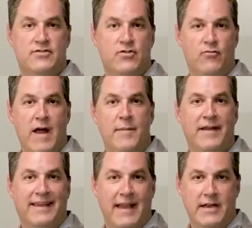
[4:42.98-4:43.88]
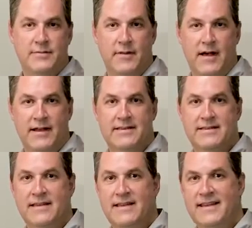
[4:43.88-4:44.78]
ceramic gauge
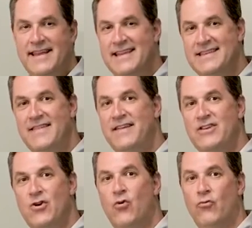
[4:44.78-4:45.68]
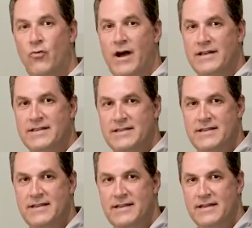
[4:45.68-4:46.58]
blocks is that they don't rust.